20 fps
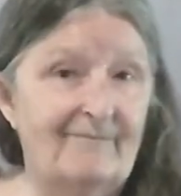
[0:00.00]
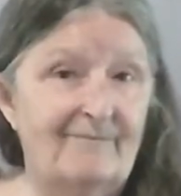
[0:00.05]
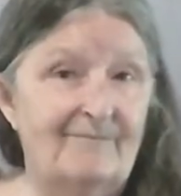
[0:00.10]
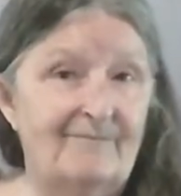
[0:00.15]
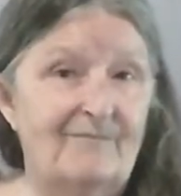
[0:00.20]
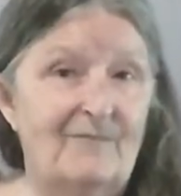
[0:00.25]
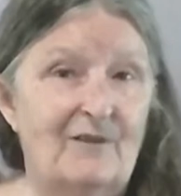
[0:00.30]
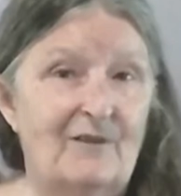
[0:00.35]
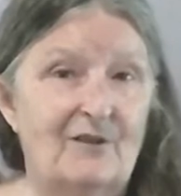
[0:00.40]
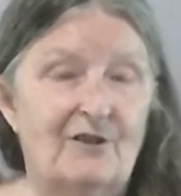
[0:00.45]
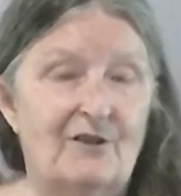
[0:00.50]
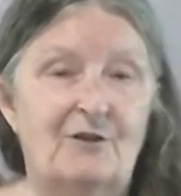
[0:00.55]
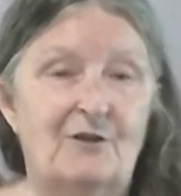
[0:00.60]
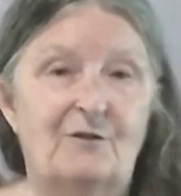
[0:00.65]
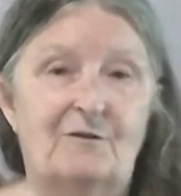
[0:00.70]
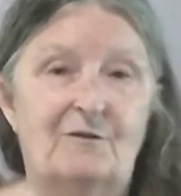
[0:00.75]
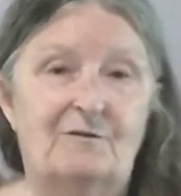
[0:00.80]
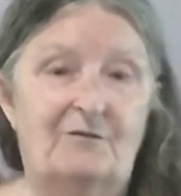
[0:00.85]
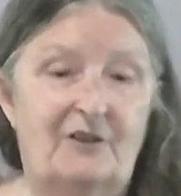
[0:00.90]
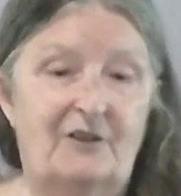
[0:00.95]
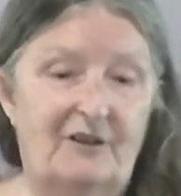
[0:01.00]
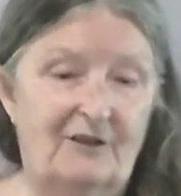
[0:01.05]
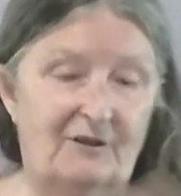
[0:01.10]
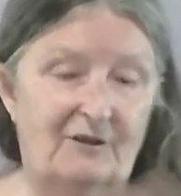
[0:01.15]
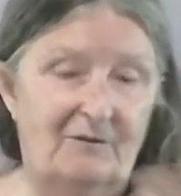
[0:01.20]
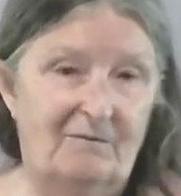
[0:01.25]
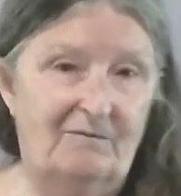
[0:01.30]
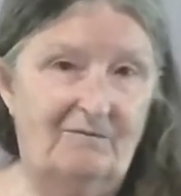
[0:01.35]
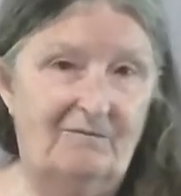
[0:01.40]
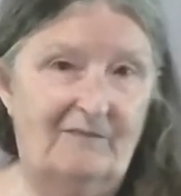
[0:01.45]
So, you know,
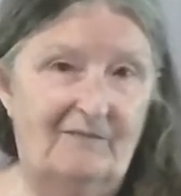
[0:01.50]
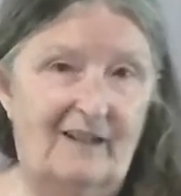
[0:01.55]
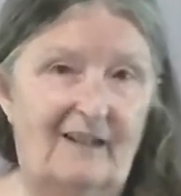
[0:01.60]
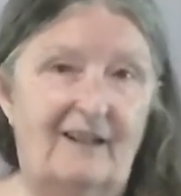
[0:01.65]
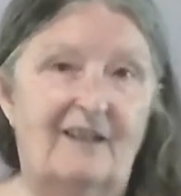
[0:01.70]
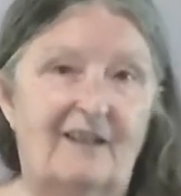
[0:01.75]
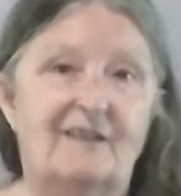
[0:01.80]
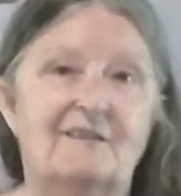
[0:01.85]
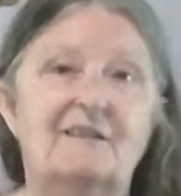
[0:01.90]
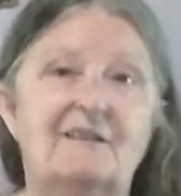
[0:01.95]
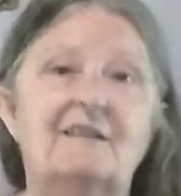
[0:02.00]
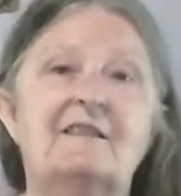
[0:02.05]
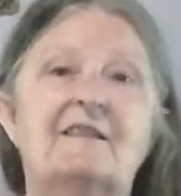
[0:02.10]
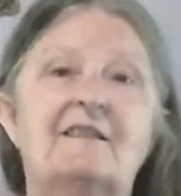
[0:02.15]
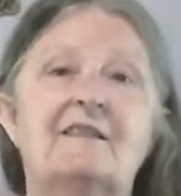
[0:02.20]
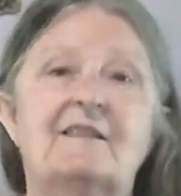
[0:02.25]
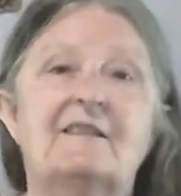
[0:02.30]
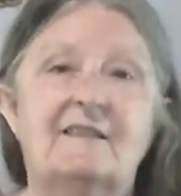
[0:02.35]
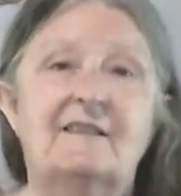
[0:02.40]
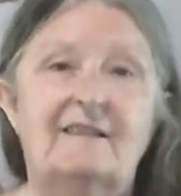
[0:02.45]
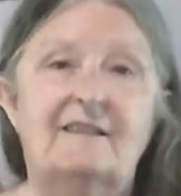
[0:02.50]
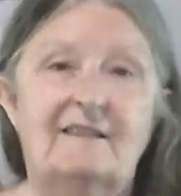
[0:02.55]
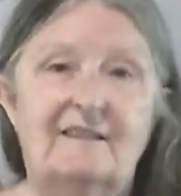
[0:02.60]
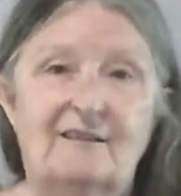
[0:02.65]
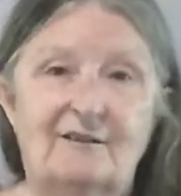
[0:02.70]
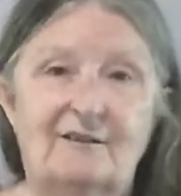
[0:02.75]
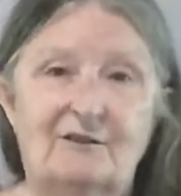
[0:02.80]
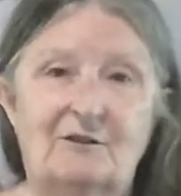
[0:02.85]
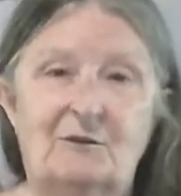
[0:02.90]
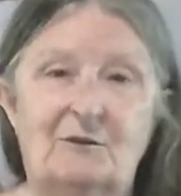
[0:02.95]
kind of get a
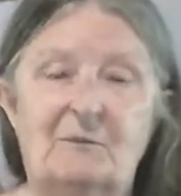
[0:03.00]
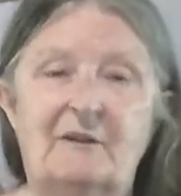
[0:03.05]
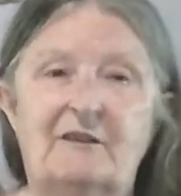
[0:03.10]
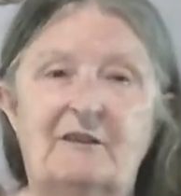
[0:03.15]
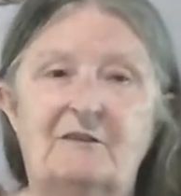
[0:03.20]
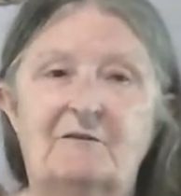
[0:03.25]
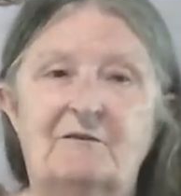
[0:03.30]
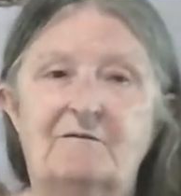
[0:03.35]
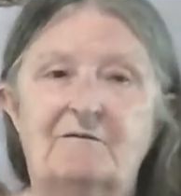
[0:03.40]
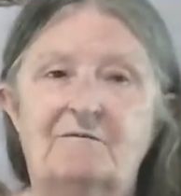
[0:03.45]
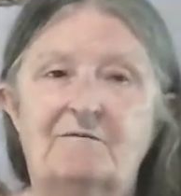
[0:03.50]
little bit of